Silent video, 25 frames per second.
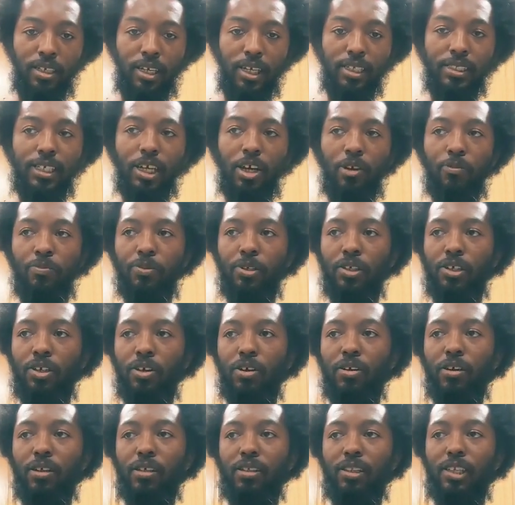It's helping
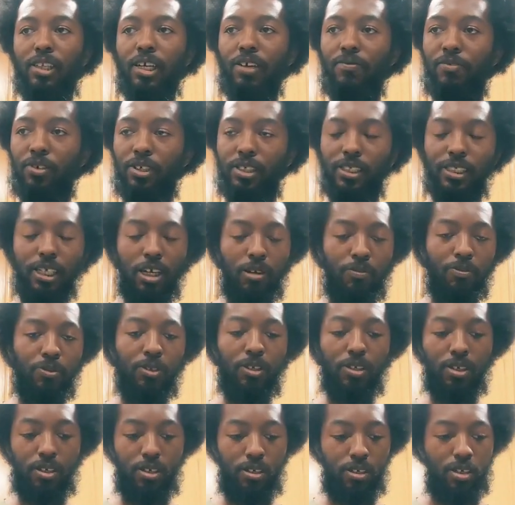your liver. It's helping
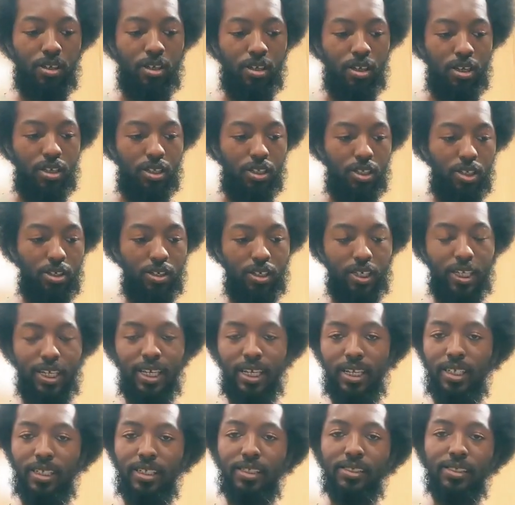your
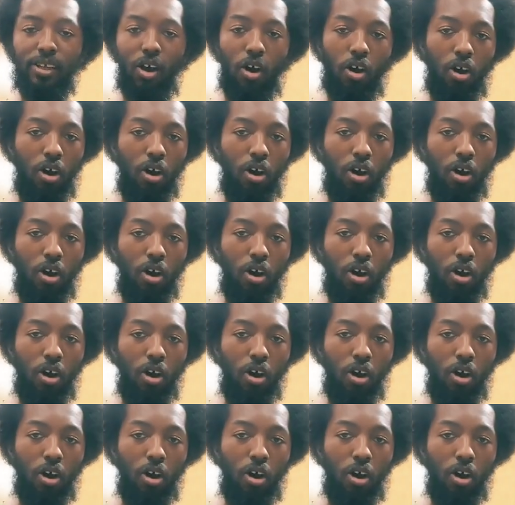kidneys.